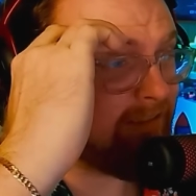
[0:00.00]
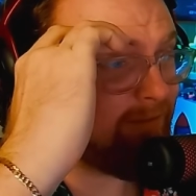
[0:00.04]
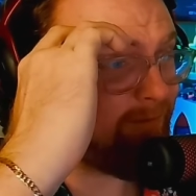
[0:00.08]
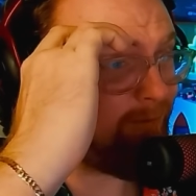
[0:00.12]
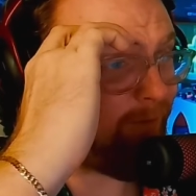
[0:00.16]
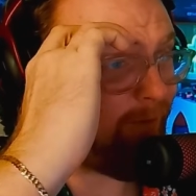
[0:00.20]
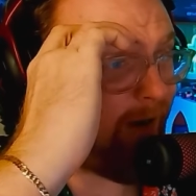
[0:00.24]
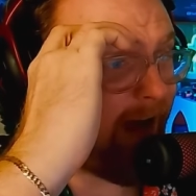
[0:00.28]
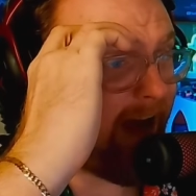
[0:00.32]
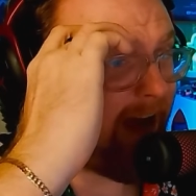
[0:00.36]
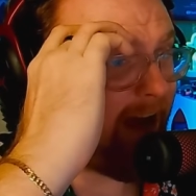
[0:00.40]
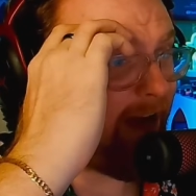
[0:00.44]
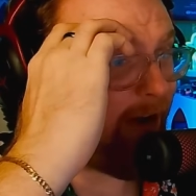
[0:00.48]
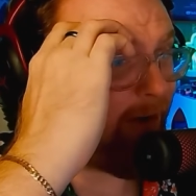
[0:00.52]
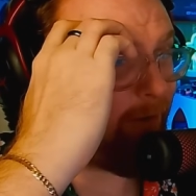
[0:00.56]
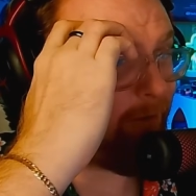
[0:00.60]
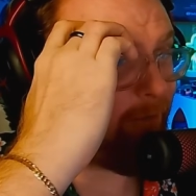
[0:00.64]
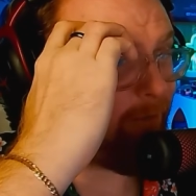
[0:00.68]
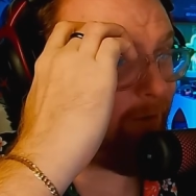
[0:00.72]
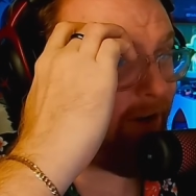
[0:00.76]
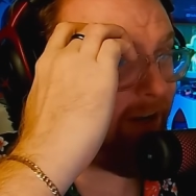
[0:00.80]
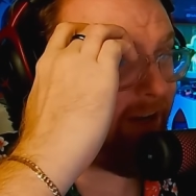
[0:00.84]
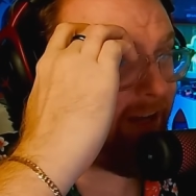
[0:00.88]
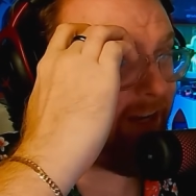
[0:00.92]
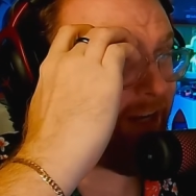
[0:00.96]
Wow,
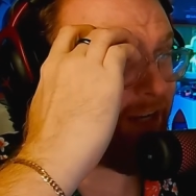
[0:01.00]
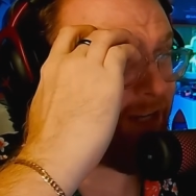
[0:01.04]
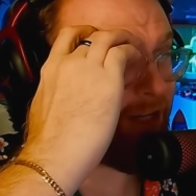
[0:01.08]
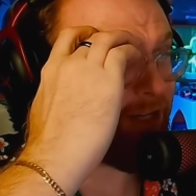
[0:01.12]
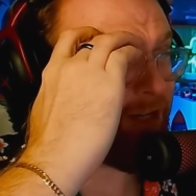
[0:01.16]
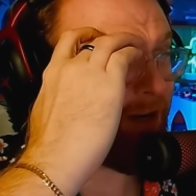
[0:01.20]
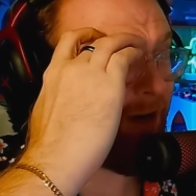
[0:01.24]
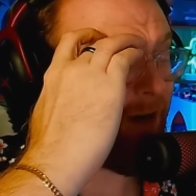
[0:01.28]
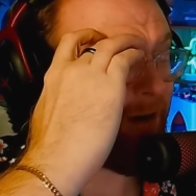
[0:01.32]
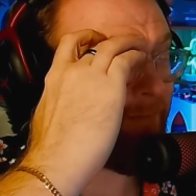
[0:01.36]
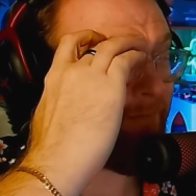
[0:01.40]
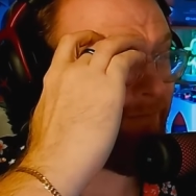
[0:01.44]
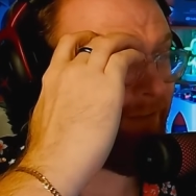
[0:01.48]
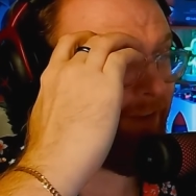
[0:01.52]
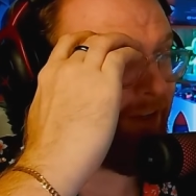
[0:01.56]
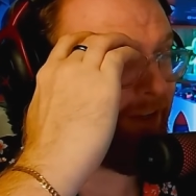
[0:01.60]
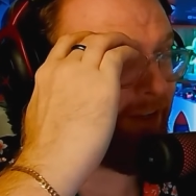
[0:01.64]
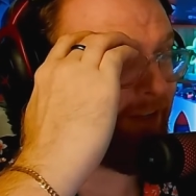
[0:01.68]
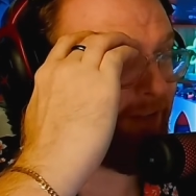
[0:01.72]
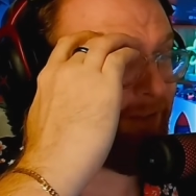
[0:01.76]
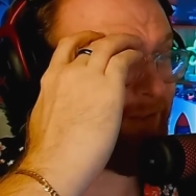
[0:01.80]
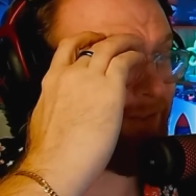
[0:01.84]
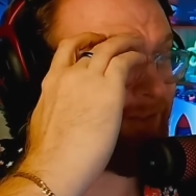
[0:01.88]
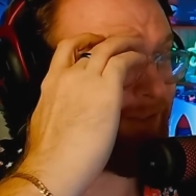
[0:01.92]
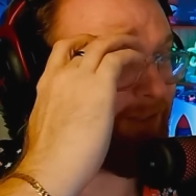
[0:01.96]
what a sharp
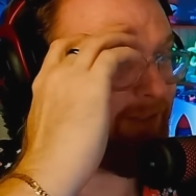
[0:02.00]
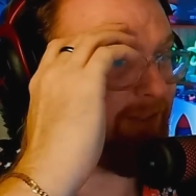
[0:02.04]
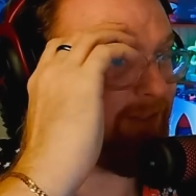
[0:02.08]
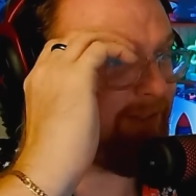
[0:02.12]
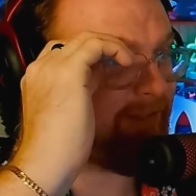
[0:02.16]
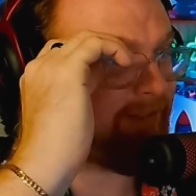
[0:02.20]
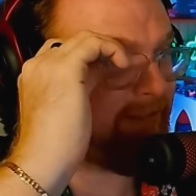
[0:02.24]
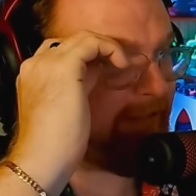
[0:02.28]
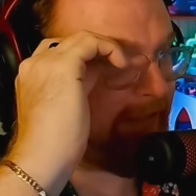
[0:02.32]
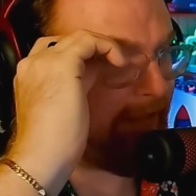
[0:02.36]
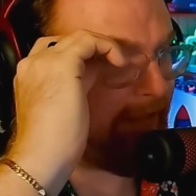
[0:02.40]
vehicle, dude.